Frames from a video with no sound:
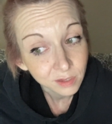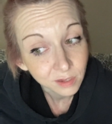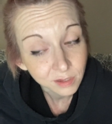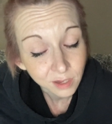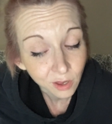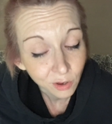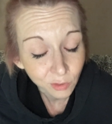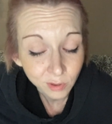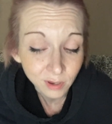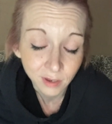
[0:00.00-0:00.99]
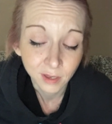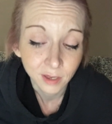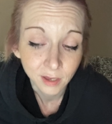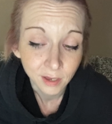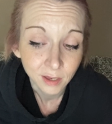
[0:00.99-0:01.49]
So
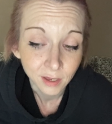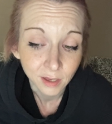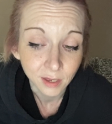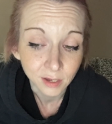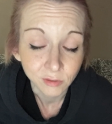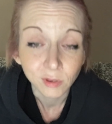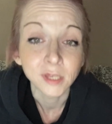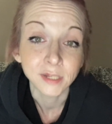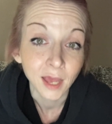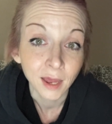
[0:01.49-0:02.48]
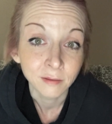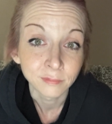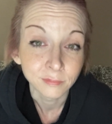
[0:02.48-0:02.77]
it's really sad